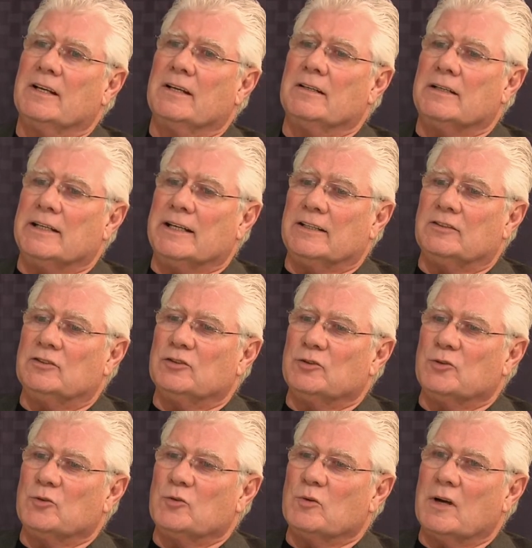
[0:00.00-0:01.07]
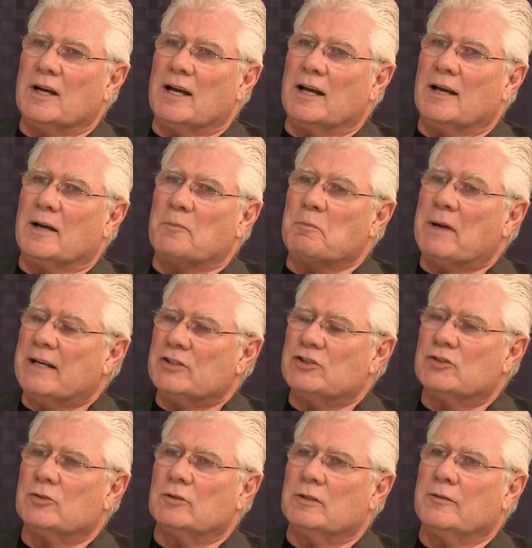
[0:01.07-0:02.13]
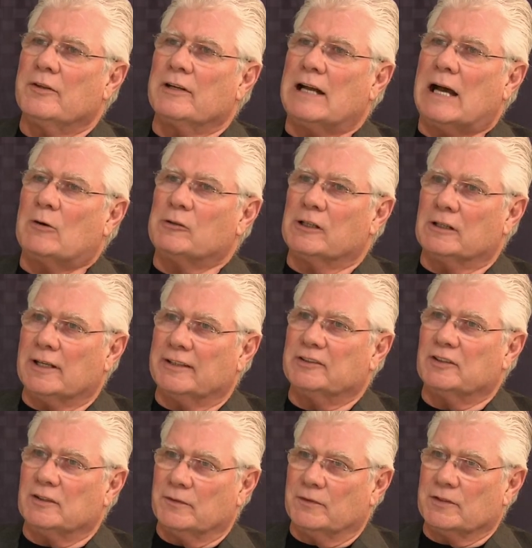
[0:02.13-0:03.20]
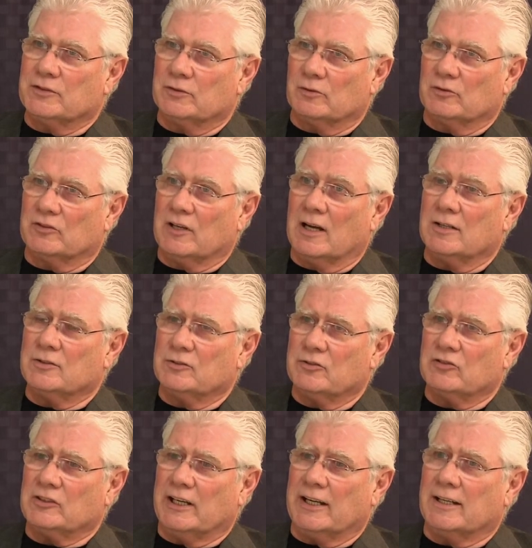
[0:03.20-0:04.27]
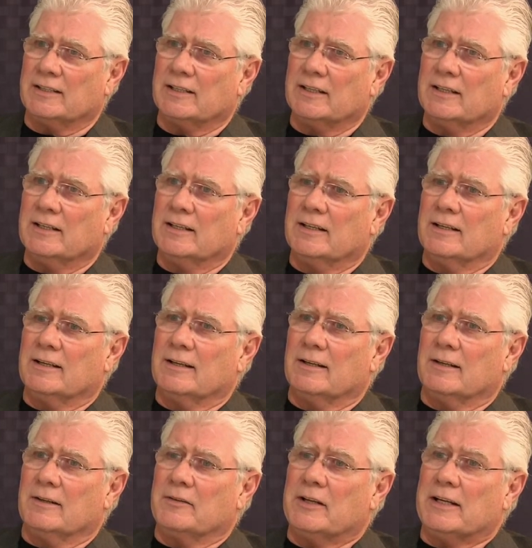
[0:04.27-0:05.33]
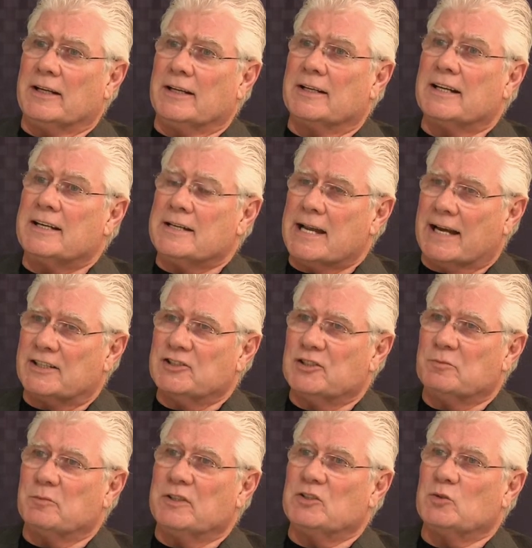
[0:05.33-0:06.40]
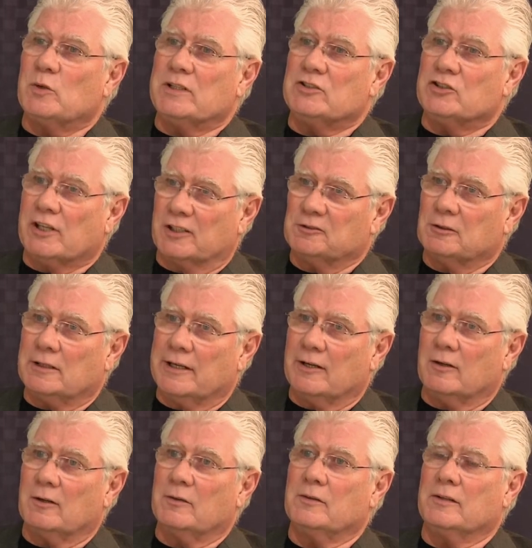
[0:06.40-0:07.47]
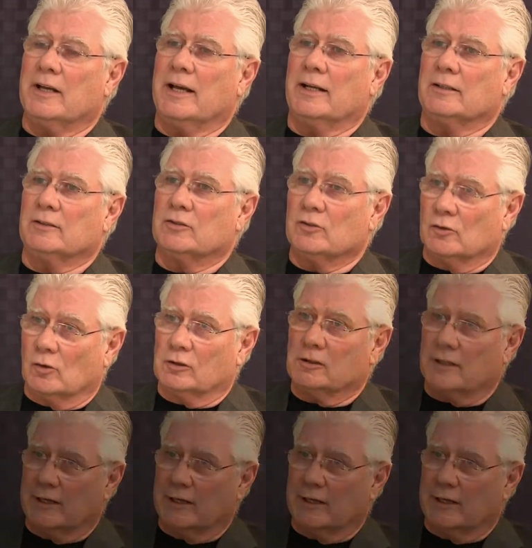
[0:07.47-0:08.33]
need to make sure that our elected officials understand the connection between general health and good oral